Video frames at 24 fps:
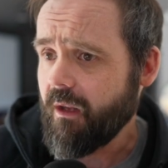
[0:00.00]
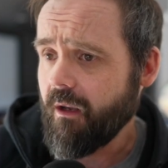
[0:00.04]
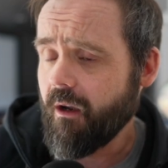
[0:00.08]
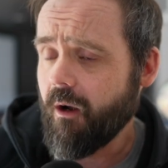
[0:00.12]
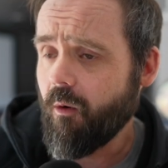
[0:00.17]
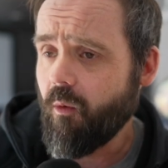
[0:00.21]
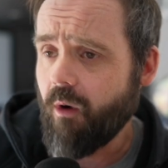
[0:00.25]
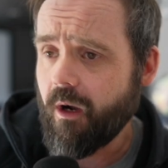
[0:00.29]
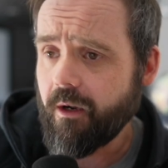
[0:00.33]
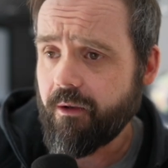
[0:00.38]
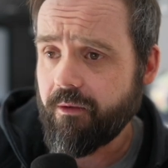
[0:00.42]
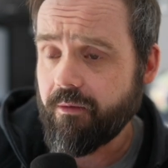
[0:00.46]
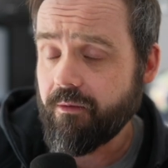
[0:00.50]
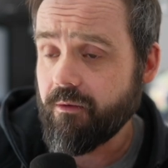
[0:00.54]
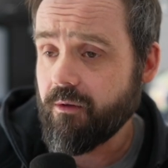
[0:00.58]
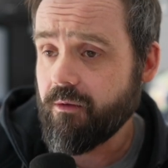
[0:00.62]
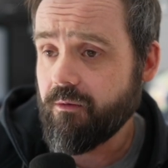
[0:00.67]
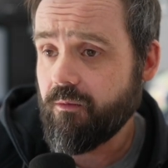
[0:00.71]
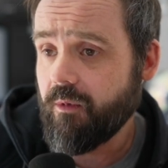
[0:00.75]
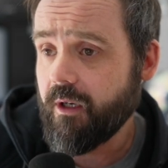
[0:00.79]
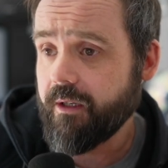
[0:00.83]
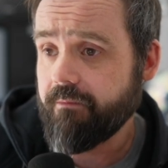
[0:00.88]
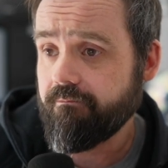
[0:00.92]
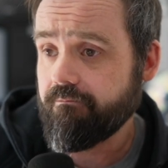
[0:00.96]
I'll walk through
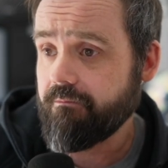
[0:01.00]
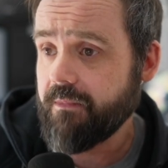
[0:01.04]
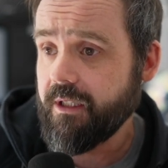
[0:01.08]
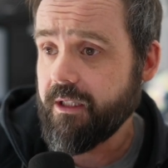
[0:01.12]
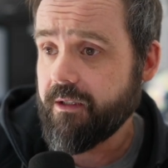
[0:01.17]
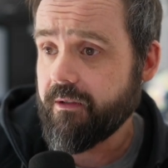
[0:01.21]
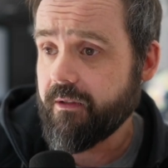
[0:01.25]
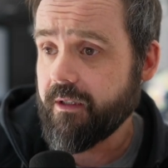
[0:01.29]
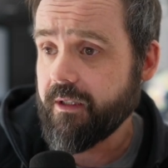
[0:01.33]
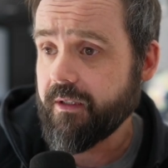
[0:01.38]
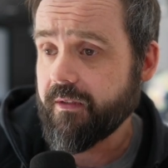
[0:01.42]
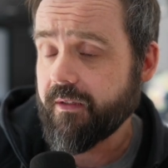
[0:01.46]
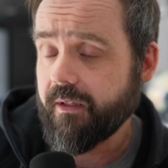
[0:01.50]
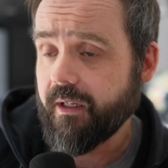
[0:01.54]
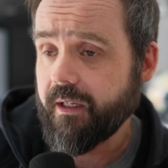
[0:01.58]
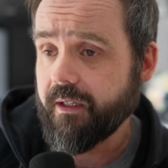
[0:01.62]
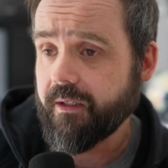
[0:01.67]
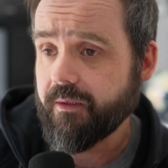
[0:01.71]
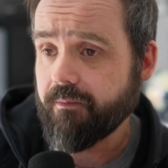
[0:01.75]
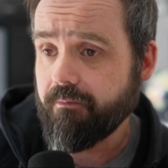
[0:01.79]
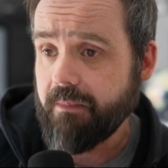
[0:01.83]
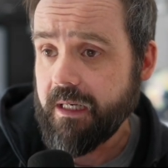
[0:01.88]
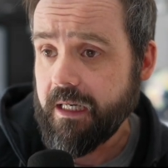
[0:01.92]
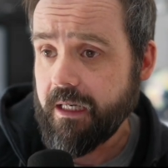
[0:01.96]
what each of these
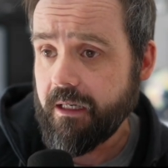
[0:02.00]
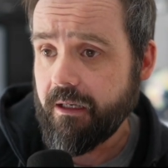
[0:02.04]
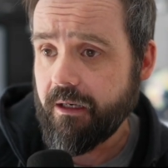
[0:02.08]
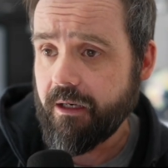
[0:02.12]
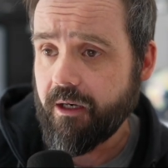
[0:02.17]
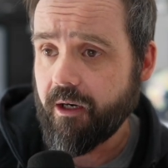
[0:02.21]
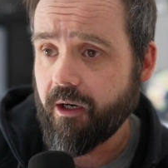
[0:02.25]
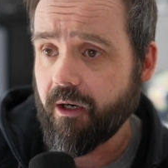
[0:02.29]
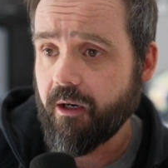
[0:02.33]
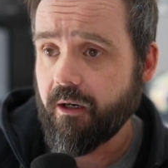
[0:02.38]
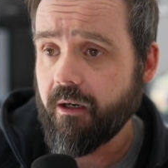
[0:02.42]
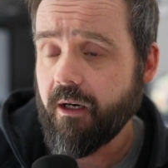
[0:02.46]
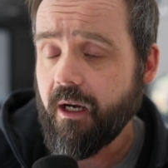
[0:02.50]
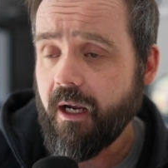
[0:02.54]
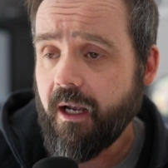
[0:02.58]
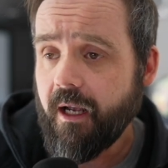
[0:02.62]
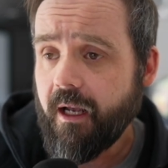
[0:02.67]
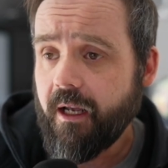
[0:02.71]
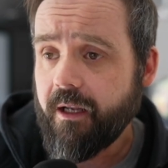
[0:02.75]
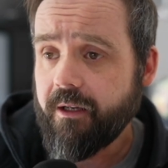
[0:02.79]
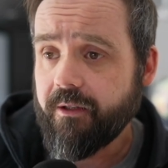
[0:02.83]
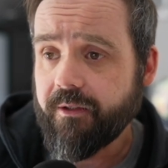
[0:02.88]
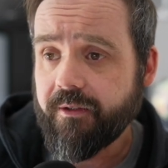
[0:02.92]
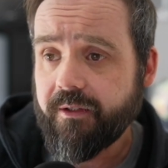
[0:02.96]
things mean here.
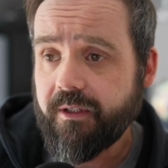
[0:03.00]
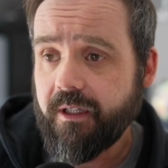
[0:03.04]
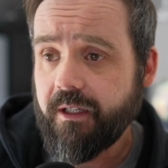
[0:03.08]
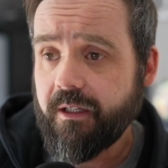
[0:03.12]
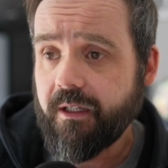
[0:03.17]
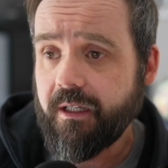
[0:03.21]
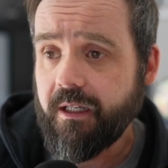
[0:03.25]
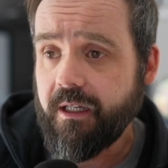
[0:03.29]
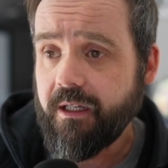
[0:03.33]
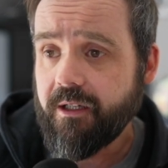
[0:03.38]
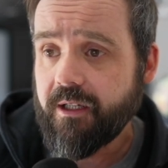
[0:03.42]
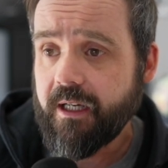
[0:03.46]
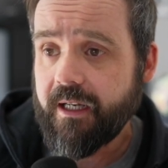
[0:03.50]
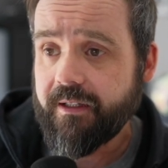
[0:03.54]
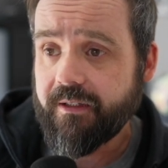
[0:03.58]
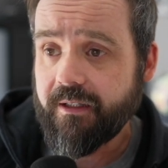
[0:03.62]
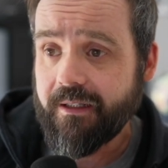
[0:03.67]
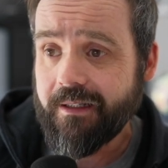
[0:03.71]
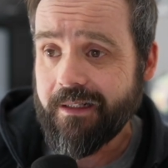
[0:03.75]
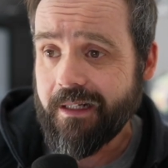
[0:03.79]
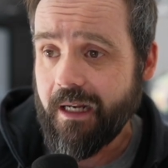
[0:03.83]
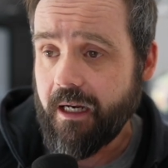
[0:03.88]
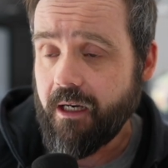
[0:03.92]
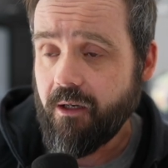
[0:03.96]
You'll see that each has
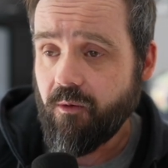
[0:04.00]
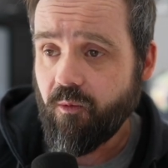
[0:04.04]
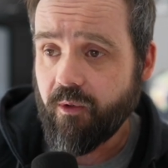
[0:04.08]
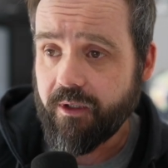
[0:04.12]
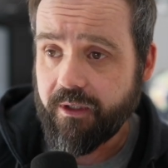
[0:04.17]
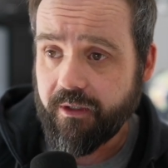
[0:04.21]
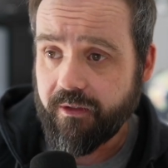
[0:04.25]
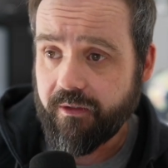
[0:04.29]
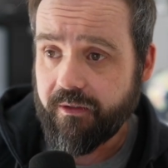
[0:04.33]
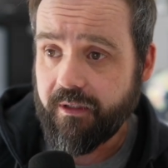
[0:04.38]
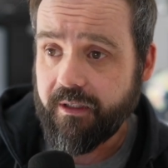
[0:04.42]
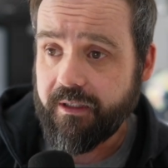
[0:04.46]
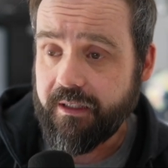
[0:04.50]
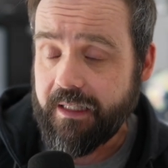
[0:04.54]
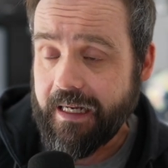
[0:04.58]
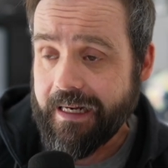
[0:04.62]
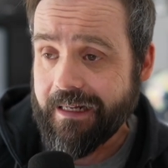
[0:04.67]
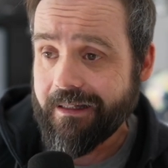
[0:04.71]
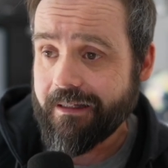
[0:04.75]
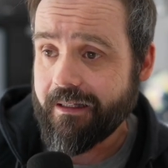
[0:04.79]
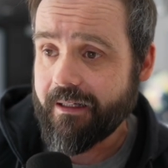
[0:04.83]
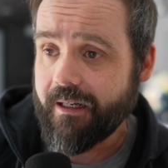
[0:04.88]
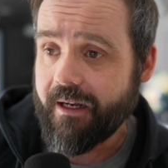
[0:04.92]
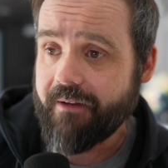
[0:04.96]
a date, which is the
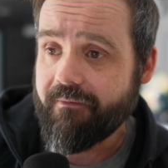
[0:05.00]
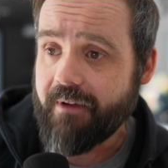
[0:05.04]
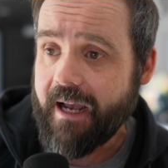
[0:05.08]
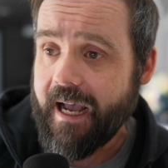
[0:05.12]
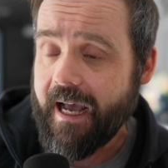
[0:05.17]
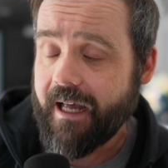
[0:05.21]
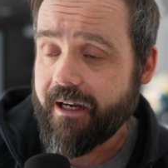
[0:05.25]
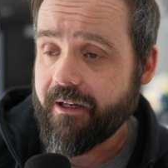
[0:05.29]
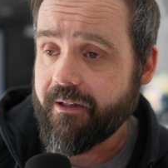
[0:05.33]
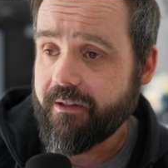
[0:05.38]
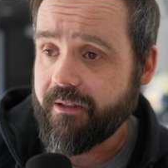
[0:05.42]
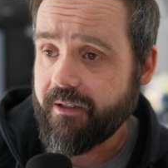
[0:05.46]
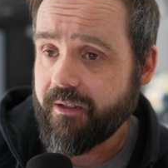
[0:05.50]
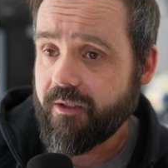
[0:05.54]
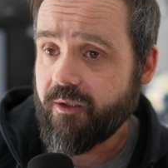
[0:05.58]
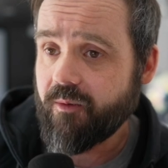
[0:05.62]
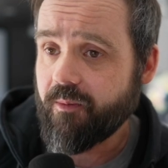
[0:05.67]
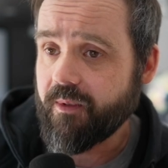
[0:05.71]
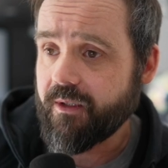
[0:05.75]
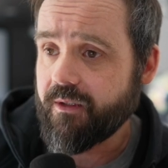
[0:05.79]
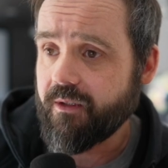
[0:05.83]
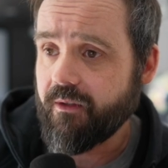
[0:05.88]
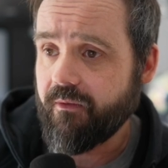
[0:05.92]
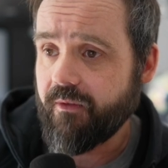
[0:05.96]
date that I've added this
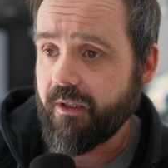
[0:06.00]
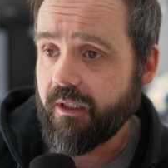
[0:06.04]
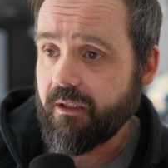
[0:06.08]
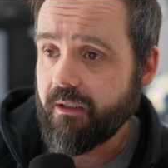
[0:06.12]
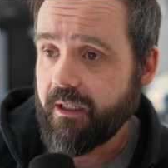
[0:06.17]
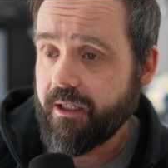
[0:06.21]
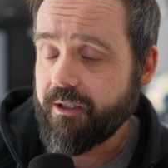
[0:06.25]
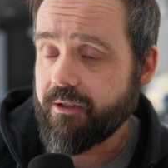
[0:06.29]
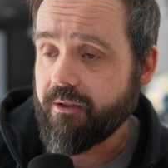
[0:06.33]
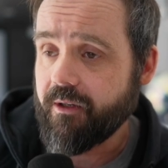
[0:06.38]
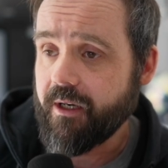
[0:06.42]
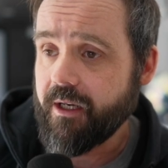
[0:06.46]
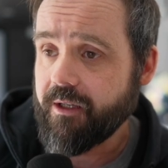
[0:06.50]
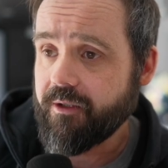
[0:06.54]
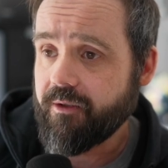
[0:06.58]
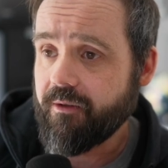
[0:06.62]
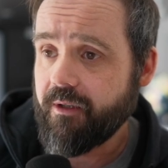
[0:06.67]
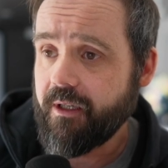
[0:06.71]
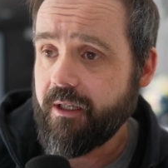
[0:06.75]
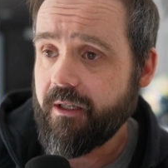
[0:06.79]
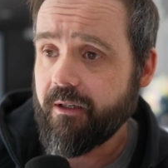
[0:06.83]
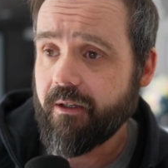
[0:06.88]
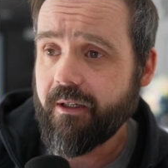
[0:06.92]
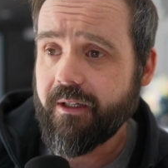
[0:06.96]
specific ledger
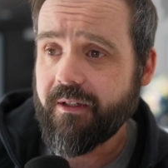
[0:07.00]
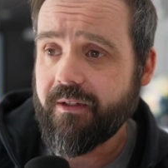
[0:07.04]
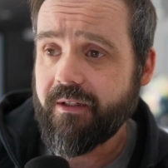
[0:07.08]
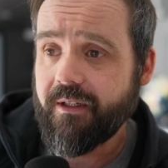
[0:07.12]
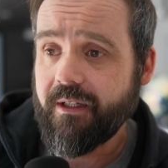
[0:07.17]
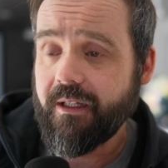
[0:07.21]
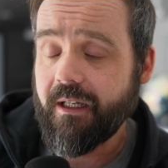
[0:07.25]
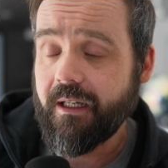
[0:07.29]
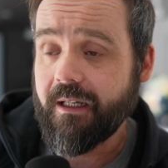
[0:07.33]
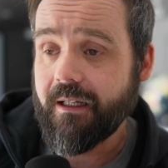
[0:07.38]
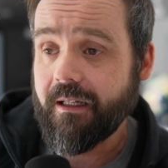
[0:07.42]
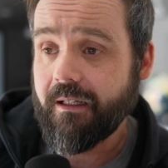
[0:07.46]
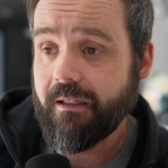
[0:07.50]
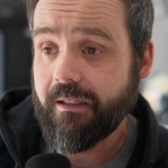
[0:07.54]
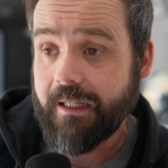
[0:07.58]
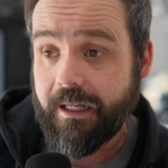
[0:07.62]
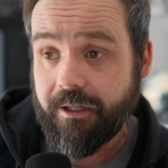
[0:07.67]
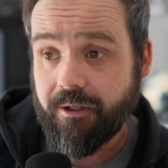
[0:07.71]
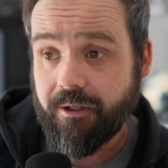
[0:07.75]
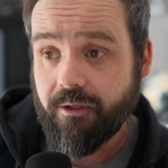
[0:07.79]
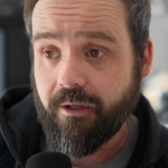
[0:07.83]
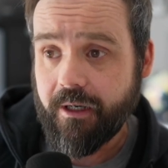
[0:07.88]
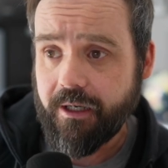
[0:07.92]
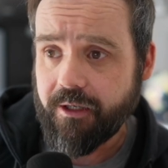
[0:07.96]
entry. You're going to see a
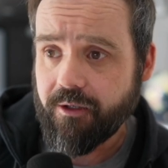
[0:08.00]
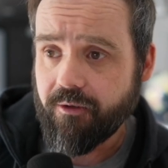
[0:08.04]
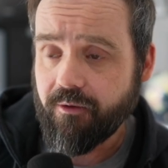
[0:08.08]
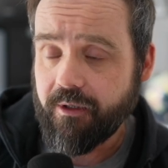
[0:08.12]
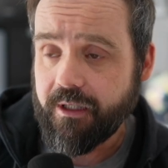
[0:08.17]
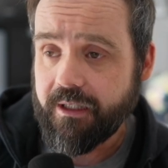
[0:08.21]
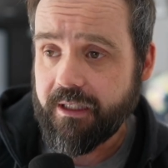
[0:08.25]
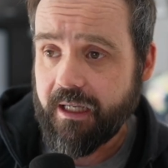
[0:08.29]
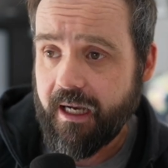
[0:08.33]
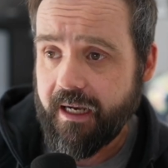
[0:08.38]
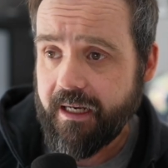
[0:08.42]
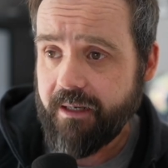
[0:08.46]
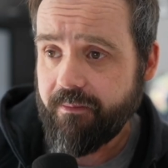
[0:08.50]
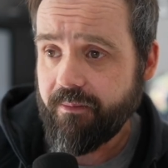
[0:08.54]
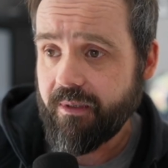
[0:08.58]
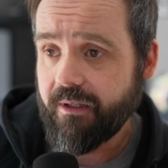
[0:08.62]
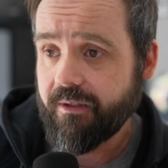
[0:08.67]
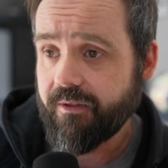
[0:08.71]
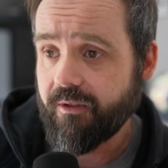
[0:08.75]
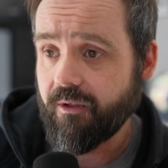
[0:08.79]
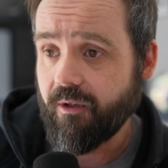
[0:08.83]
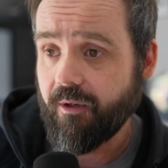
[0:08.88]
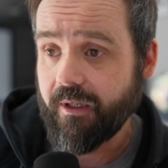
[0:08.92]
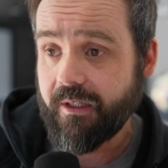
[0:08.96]
ledger entry type,
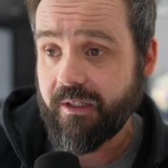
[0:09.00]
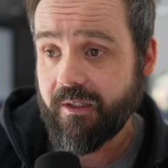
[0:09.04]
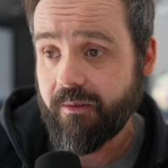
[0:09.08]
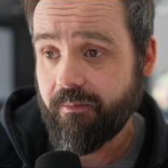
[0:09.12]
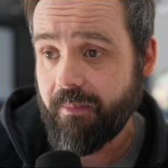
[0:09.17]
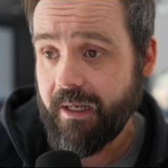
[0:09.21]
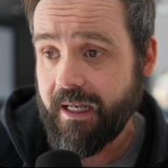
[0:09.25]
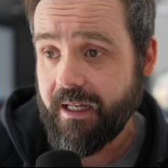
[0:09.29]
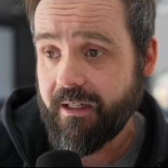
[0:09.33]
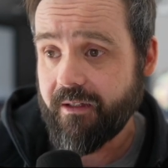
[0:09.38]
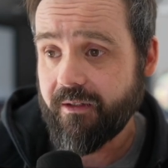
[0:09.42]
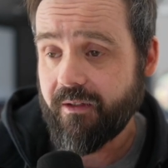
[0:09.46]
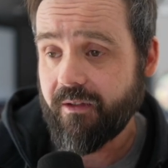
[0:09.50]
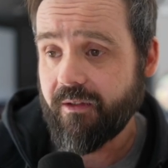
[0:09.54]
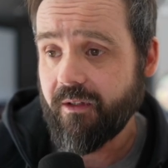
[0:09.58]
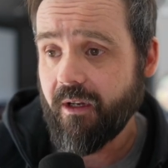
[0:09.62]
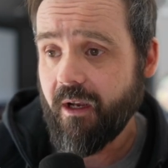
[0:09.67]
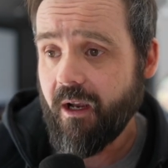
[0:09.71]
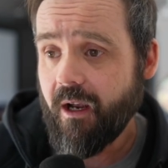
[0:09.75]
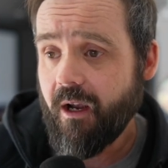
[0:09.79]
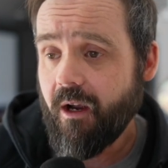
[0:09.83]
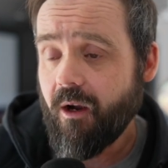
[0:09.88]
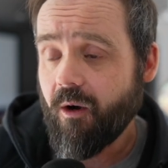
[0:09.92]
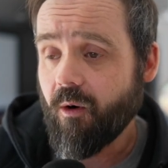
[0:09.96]
so expense
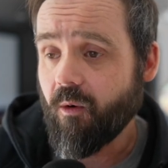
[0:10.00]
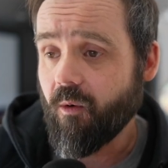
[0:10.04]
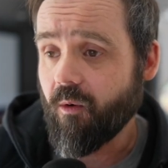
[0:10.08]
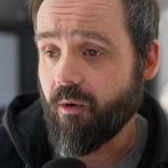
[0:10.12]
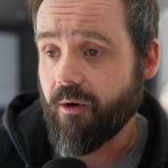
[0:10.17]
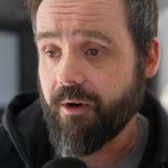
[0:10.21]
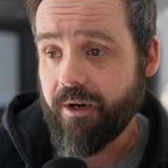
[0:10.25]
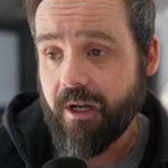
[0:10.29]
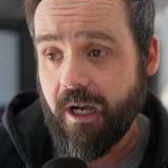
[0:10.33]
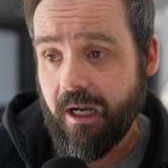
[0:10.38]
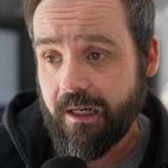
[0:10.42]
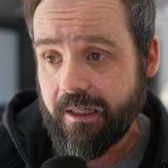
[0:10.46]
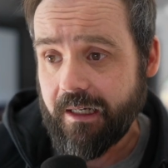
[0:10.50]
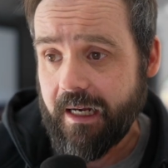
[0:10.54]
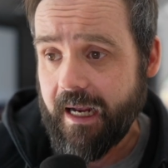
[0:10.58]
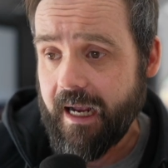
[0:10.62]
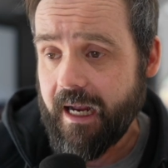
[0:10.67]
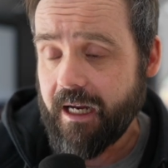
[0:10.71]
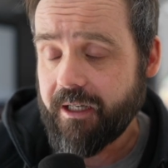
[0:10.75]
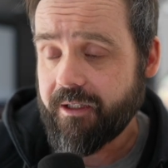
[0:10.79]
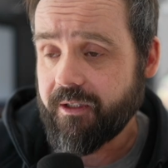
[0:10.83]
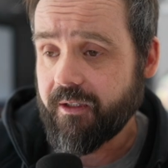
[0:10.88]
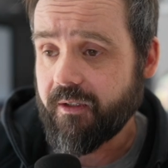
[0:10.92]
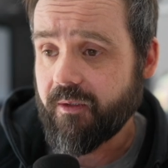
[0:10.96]
or
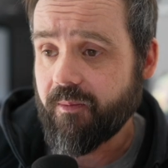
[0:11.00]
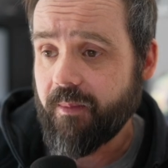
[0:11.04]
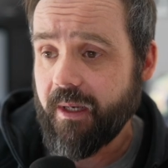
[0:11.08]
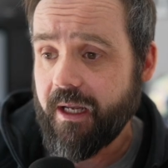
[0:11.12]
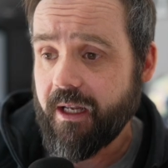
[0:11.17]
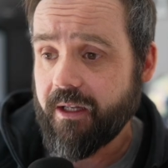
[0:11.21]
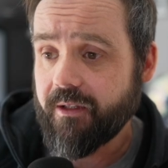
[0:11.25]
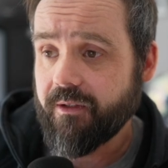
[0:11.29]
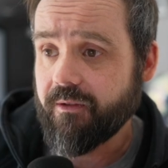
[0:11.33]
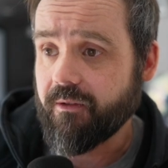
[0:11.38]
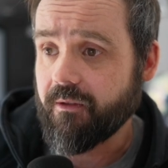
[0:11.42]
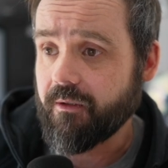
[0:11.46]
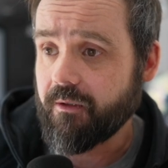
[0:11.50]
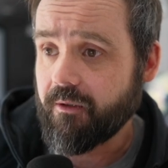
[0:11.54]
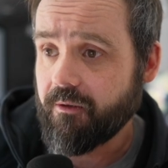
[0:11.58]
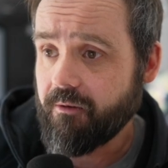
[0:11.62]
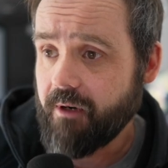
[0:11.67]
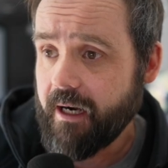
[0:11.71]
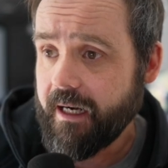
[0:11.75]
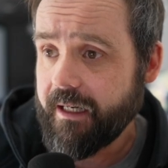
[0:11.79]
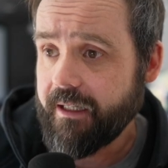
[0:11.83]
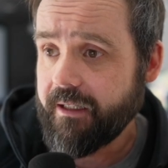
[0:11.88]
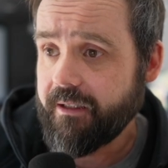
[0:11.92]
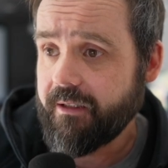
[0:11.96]
non-cash expense or
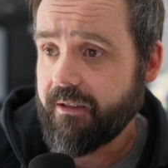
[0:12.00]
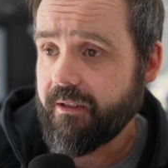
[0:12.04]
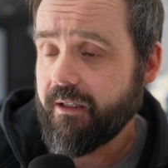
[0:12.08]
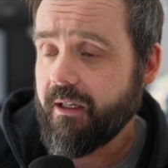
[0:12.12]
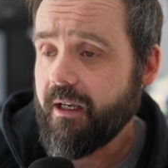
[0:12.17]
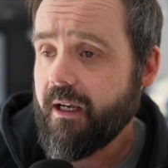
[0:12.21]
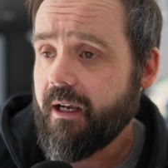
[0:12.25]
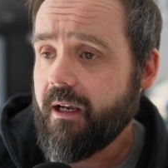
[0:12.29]
credit.